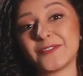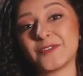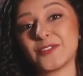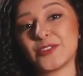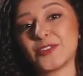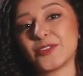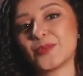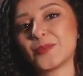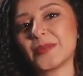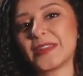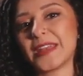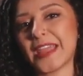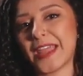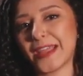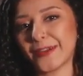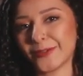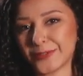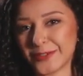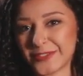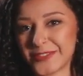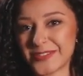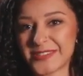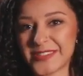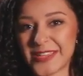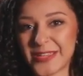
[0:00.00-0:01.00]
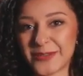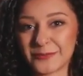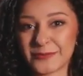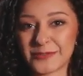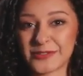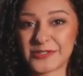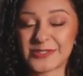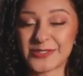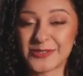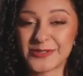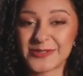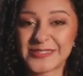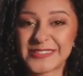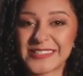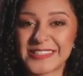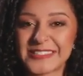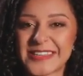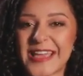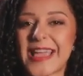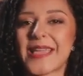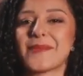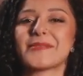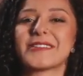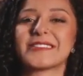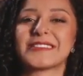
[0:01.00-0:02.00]
of human errors and reduce the
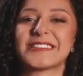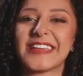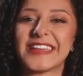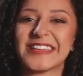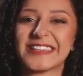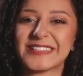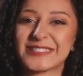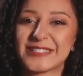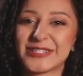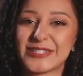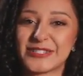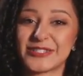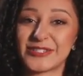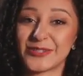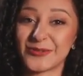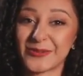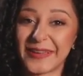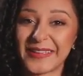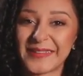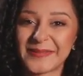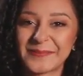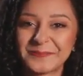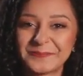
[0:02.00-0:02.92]
time it takes to do it.